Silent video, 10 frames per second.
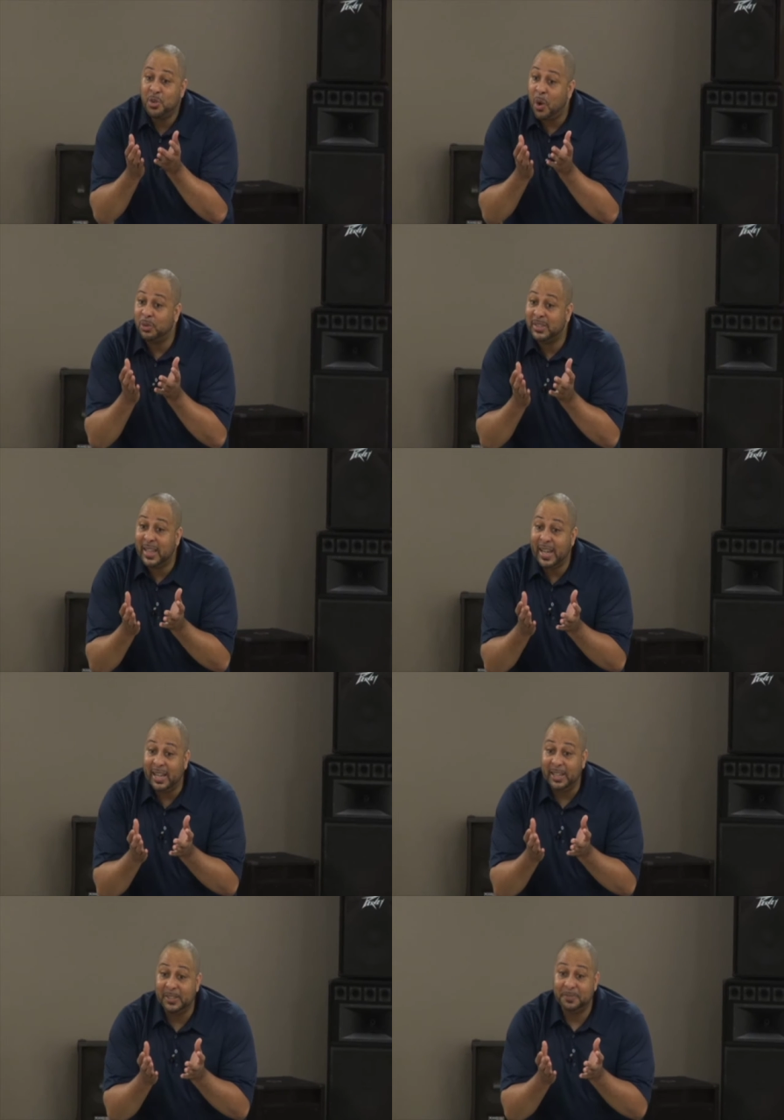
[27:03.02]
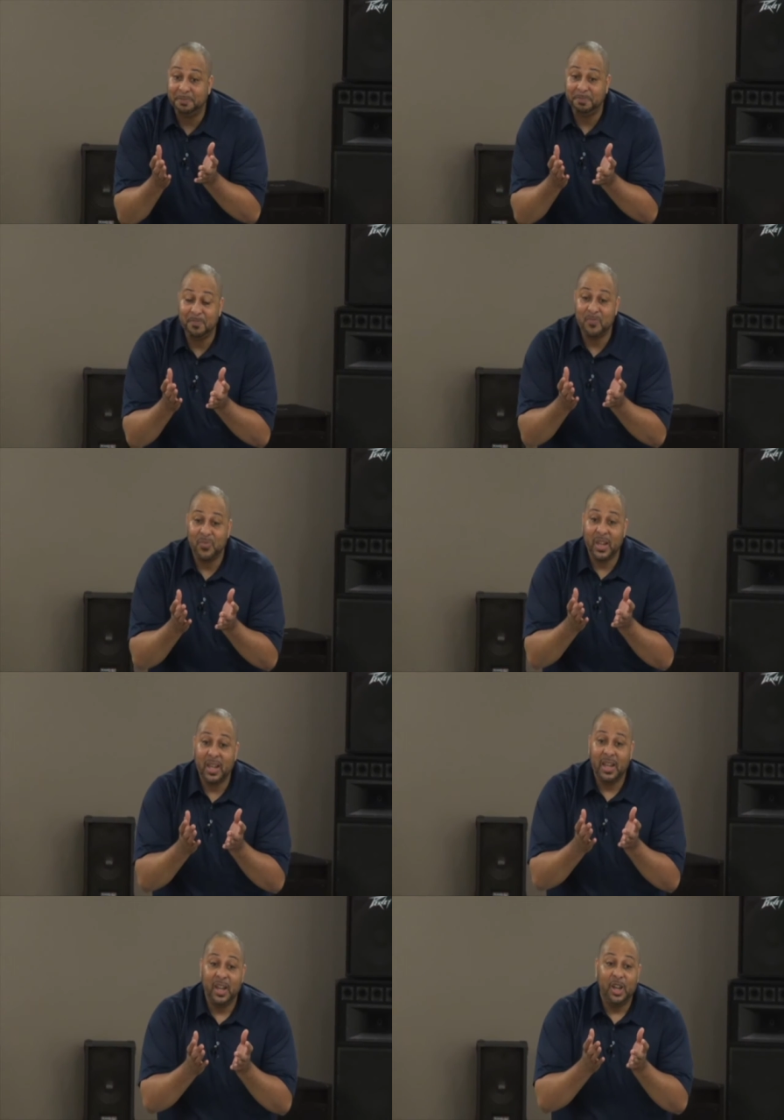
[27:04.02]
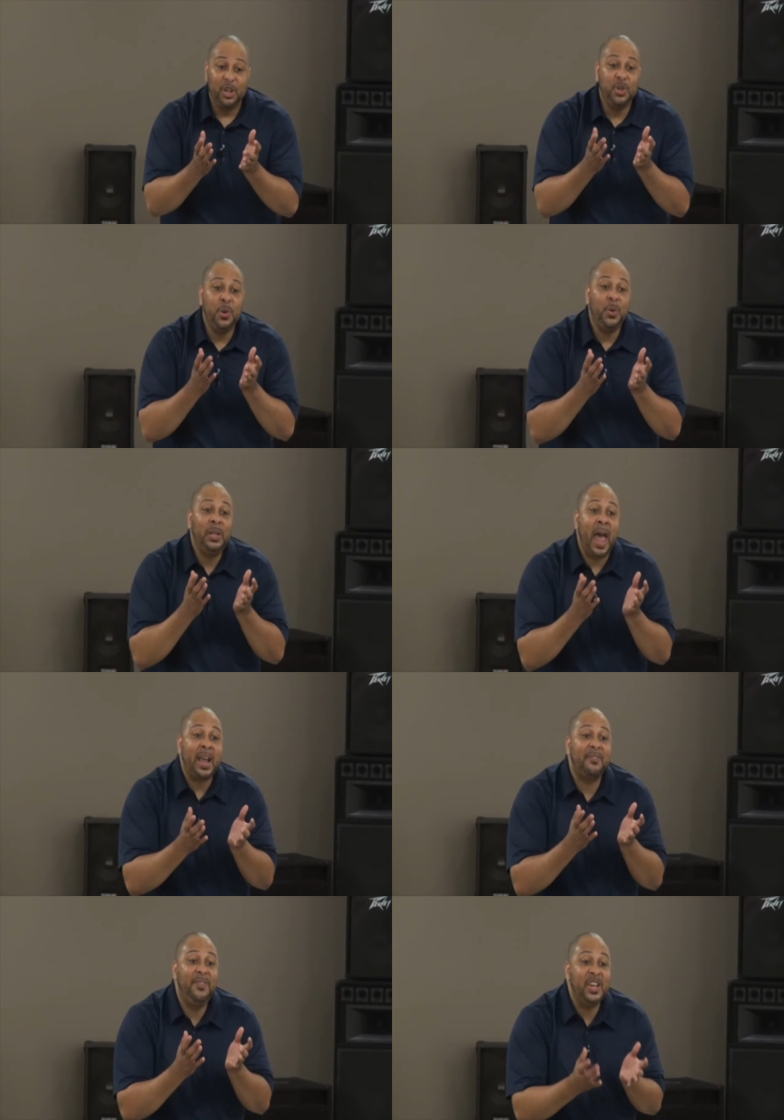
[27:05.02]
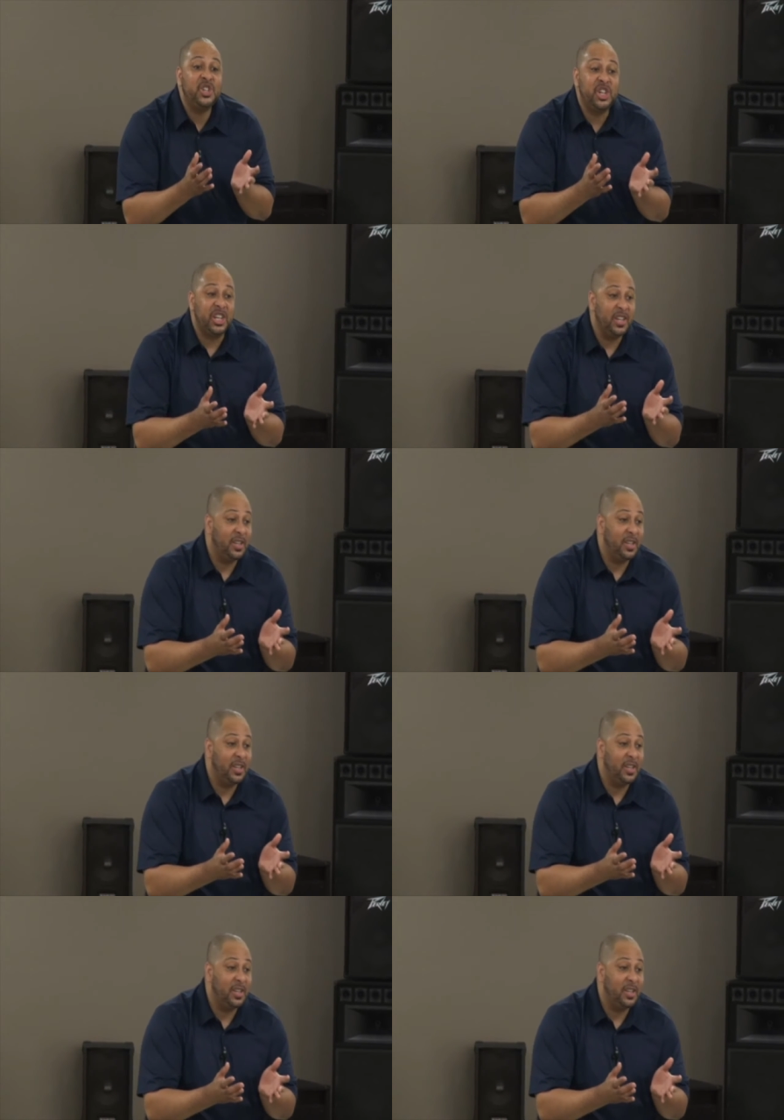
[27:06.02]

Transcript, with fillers: don't see. You lack vision.